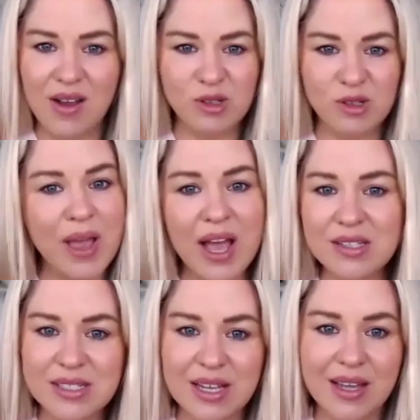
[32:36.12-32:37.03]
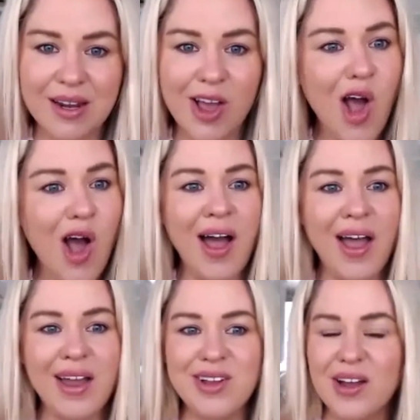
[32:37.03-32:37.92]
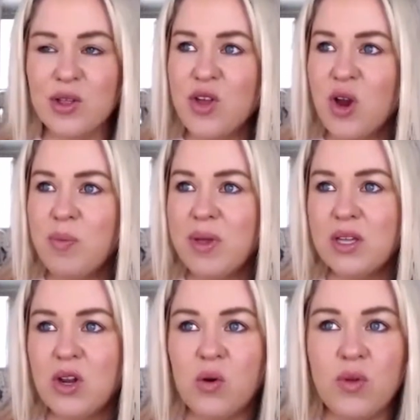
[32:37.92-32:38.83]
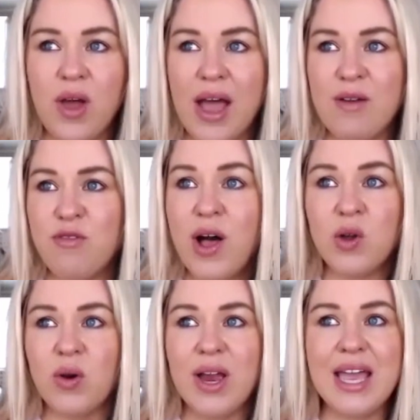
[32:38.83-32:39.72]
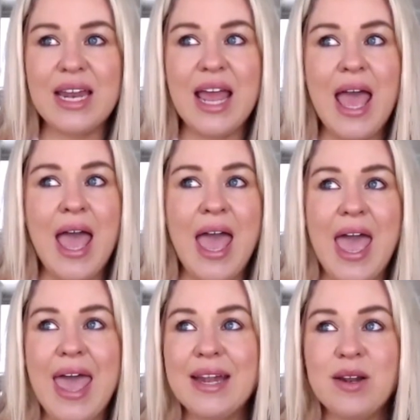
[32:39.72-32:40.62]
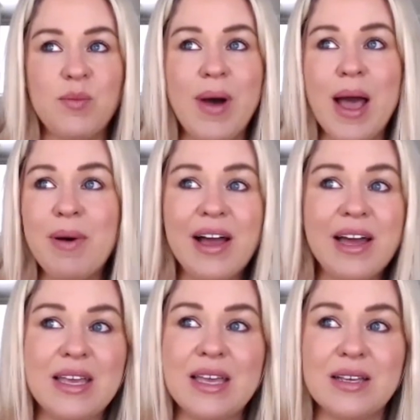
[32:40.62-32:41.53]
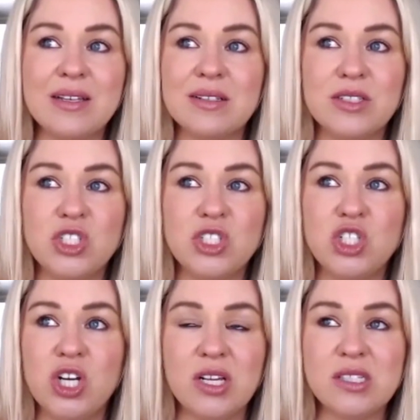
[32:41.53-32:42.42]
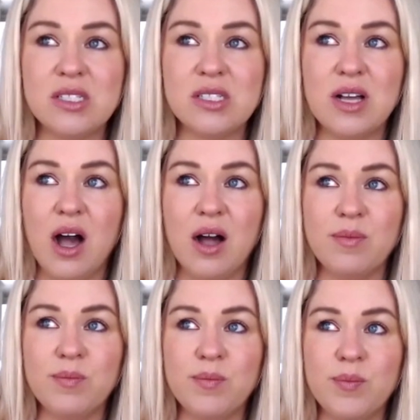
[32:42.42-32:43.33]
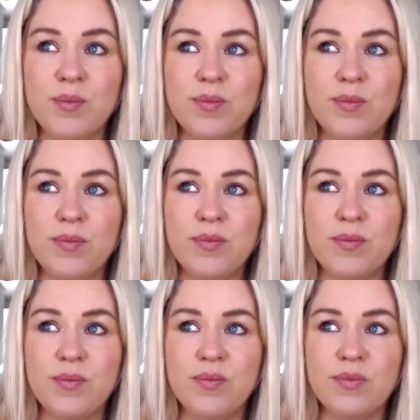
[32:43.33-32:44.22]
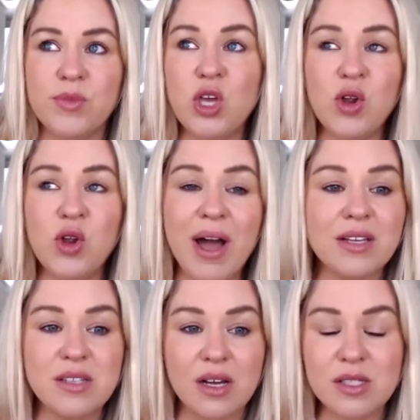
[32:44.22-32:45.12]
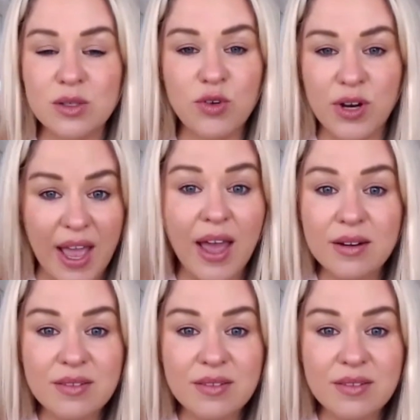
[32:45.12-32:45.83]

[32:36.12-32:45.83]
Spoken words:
I was past it. I had gone to therapy, you know, I felt great. And my body just, you know, your body doesn't forget,